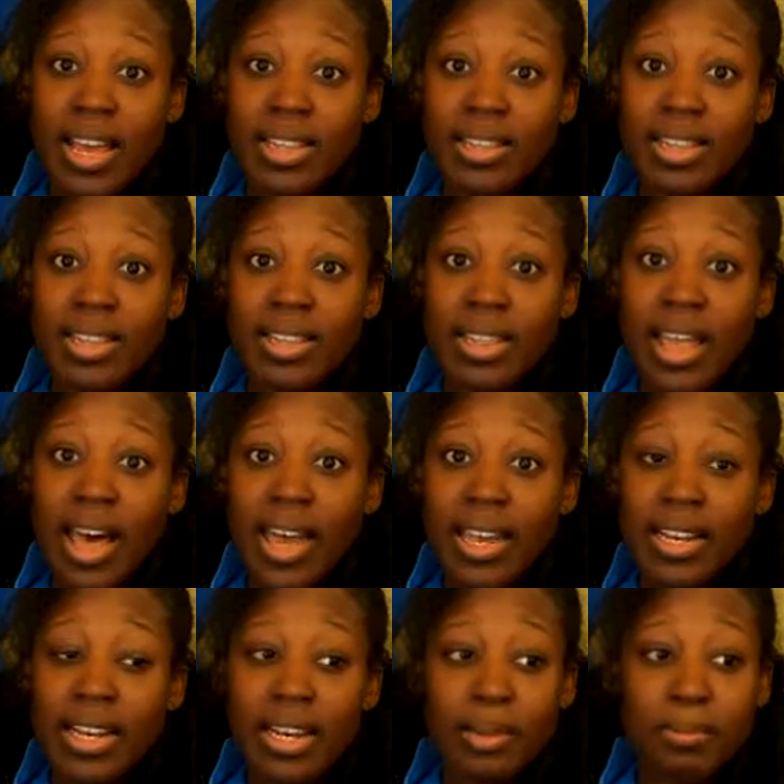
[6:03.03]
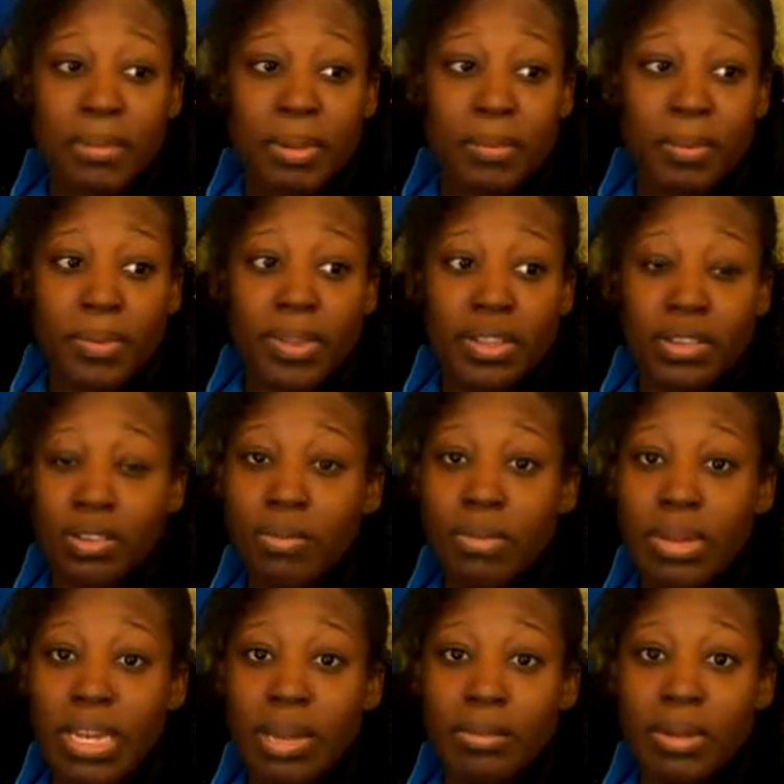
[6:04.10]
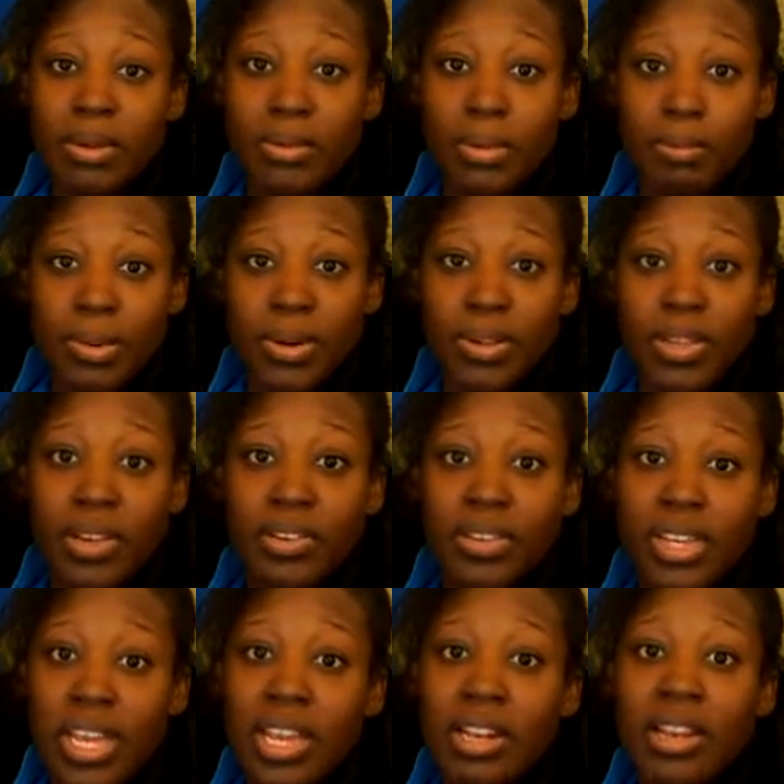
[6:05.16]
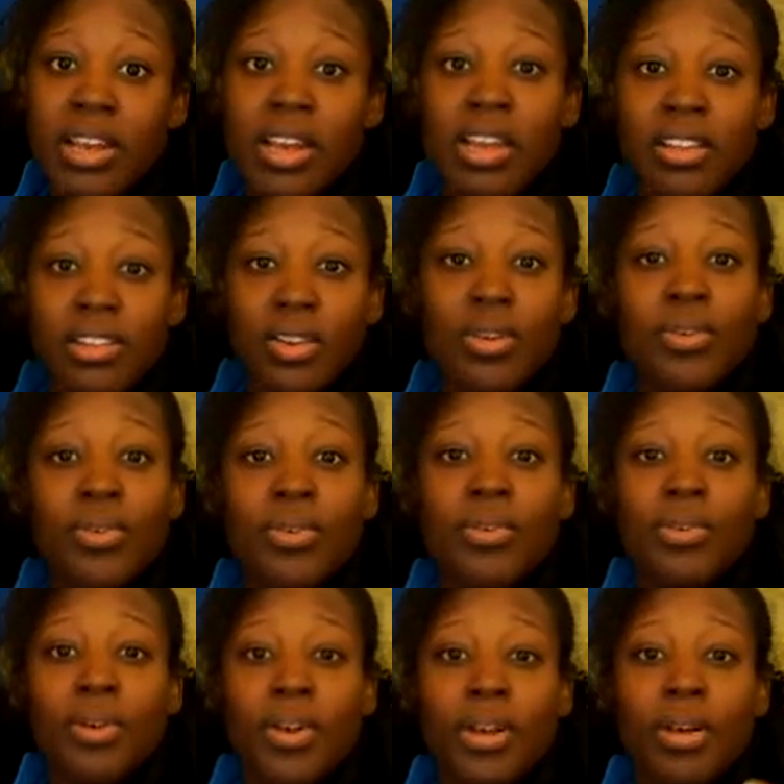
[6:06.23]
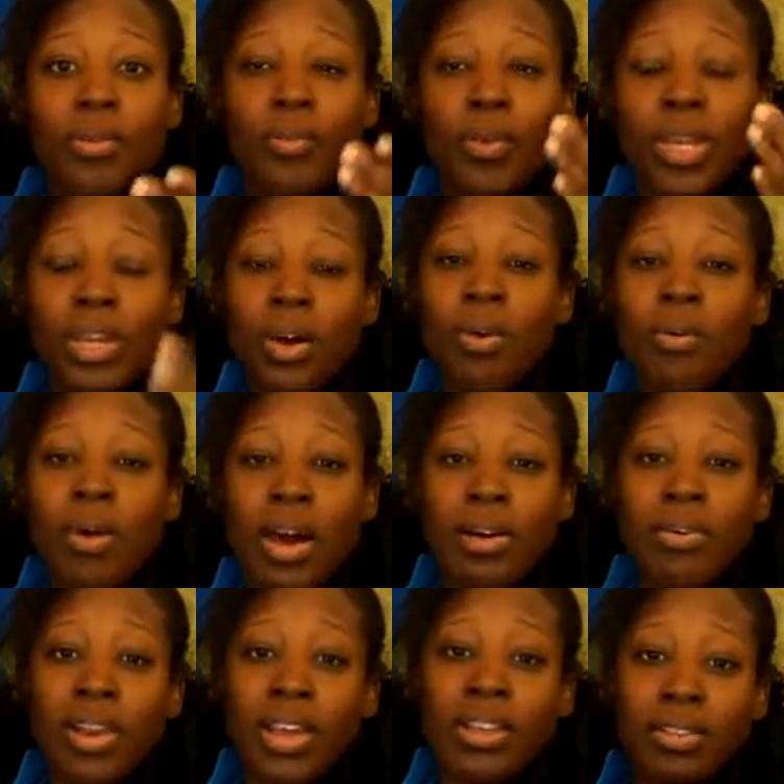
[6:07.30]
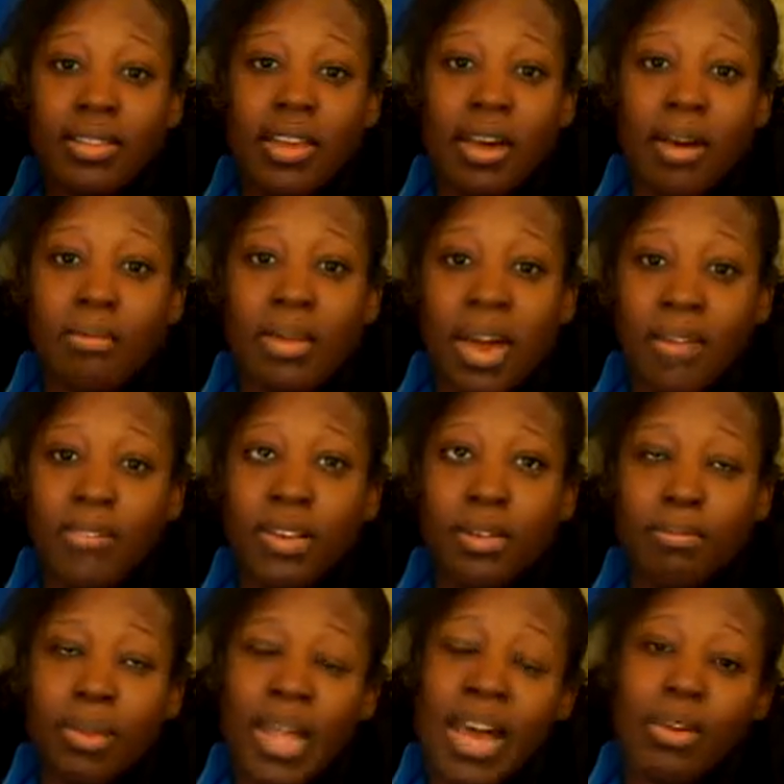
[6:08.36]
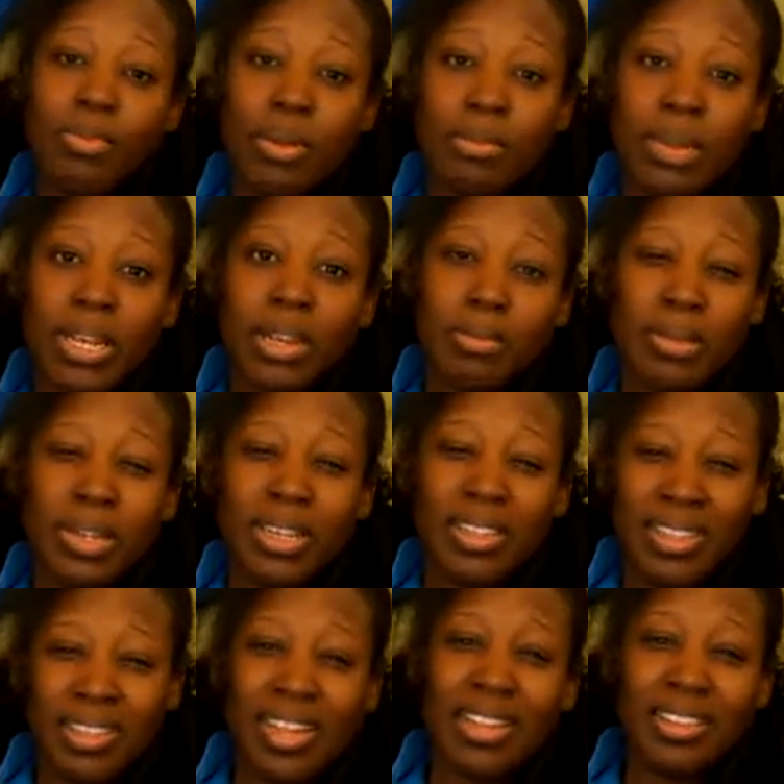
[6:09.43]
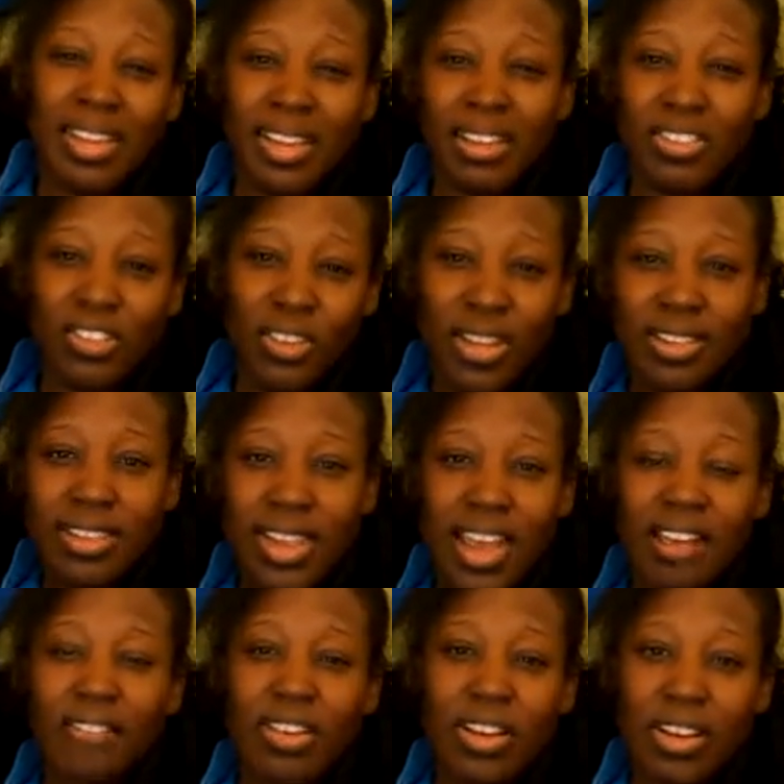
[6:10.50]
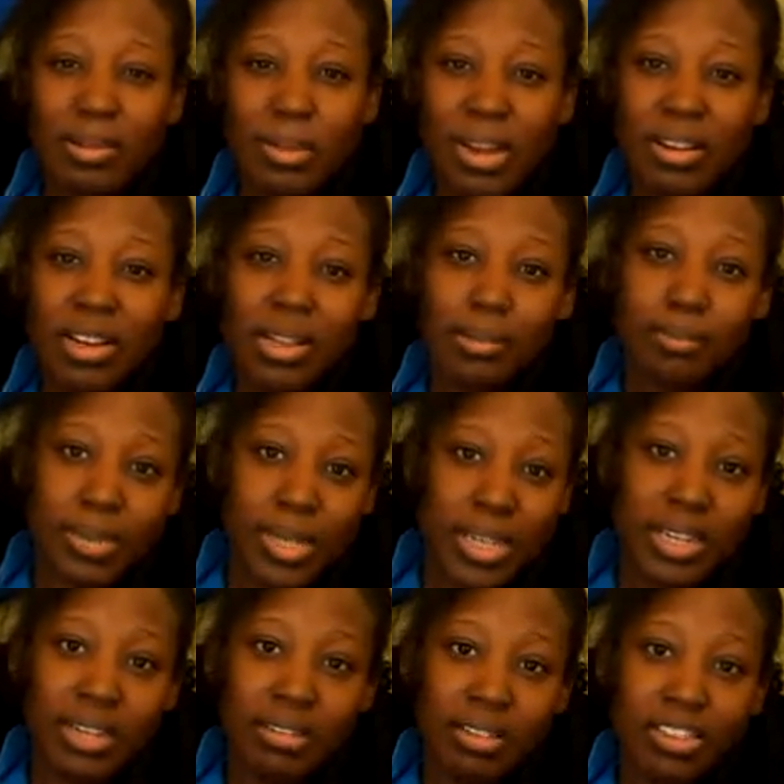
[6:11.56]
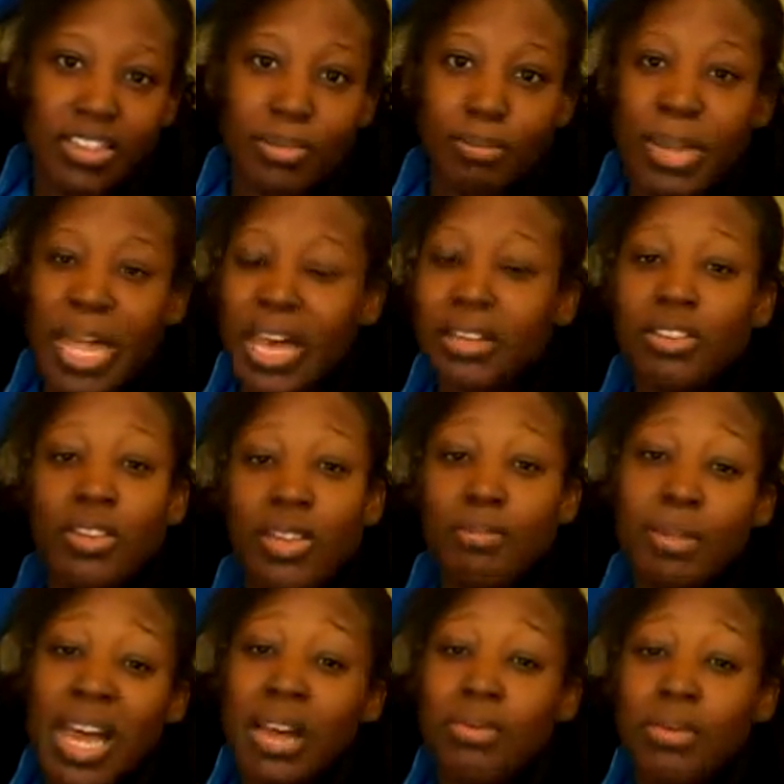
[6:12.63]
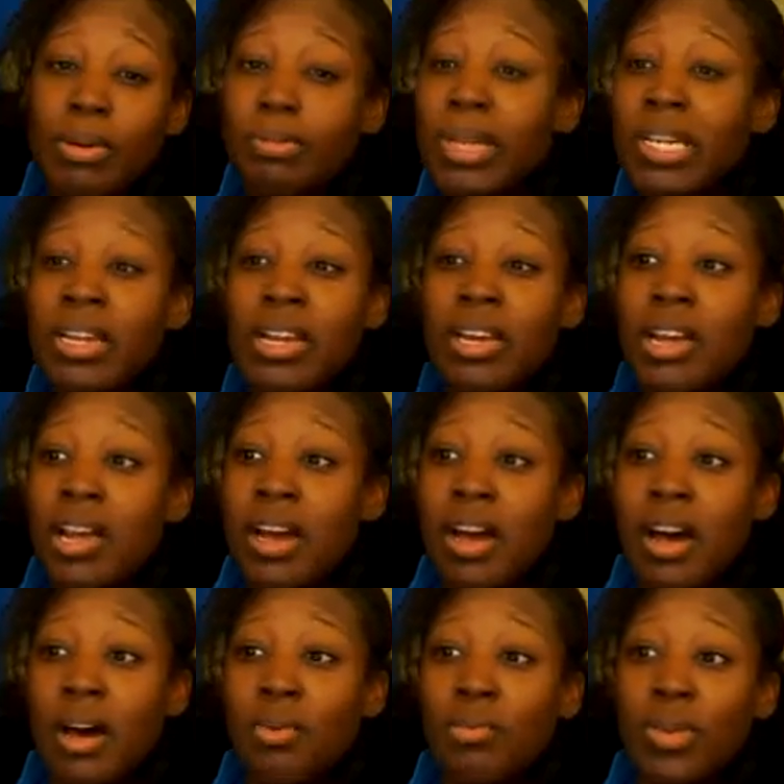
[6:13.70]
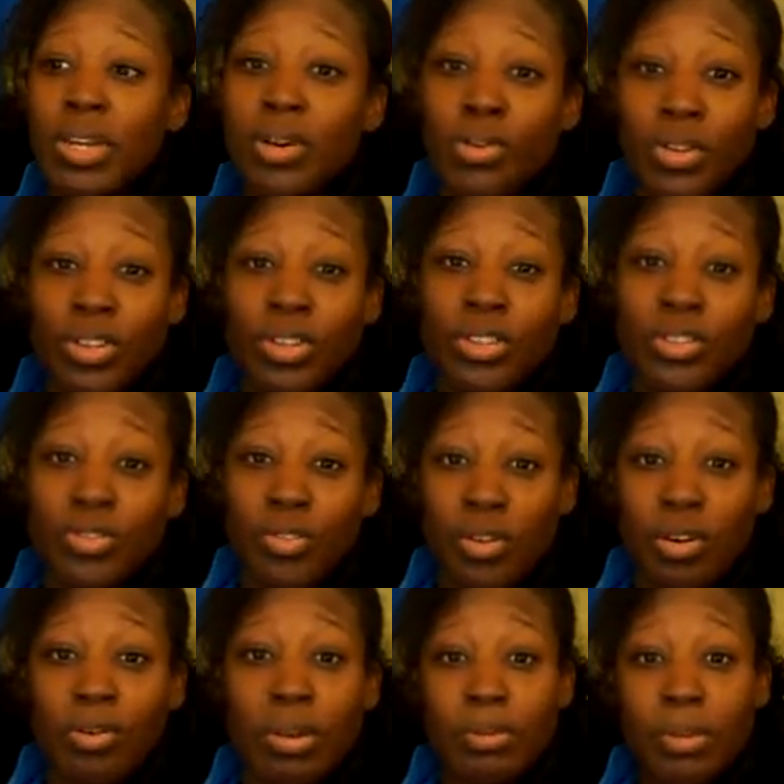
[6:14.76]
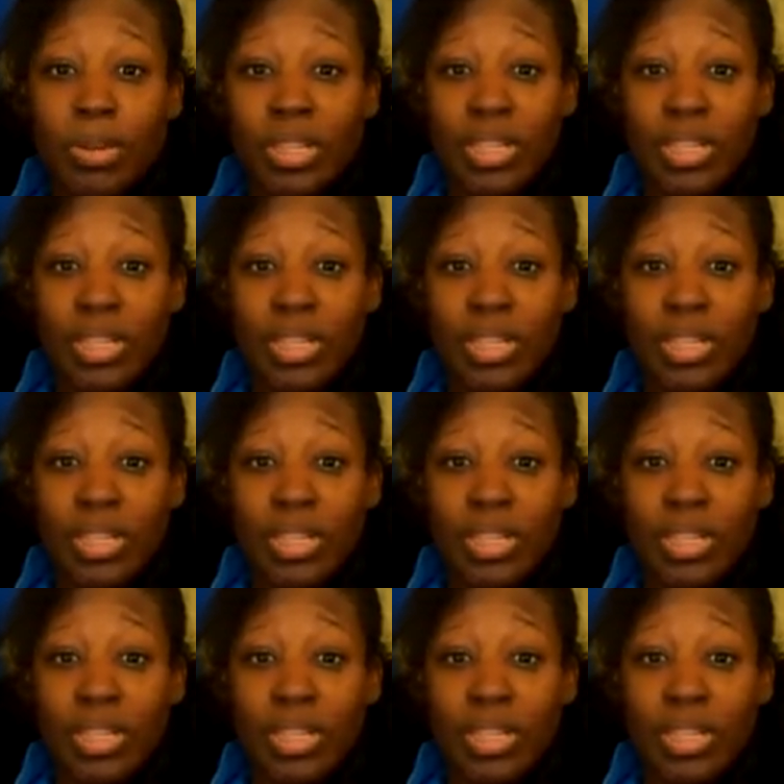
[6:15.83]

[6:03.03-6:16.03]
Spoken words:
excess lye in it, people would sue me. I mean, it would burn their skin. So we go out as black women. I mean, in the States, I guess you guys say African American, but here it's just black. So as black women, we go to the store, we